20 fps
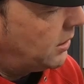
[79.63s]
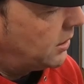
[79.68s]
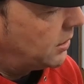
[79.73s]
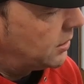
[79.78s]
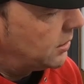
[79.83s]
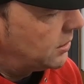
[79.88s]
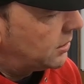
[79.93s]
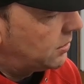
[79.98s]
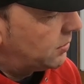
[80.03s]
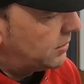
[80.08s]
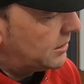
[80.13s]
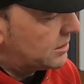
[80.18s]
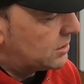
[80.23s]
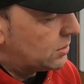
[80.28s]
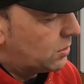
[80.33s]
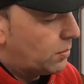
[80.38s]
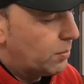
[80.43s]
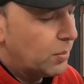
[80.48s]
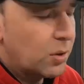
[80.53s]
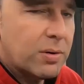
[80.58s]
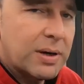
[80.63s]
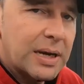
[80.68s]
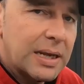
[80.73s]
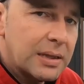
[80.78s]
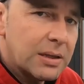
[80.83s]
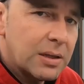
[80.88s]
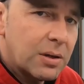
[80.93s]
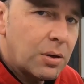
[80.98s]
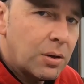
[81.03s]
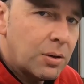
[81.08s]
going to do is
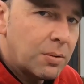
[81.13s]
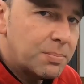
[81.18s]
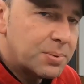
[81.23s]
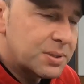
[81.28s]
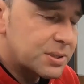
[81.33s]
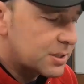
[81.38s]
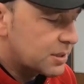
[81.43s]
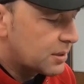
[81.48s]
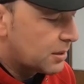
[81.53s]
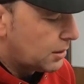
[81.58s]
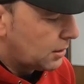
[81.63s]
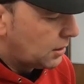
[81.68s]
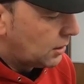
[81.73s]
upgrade the hubs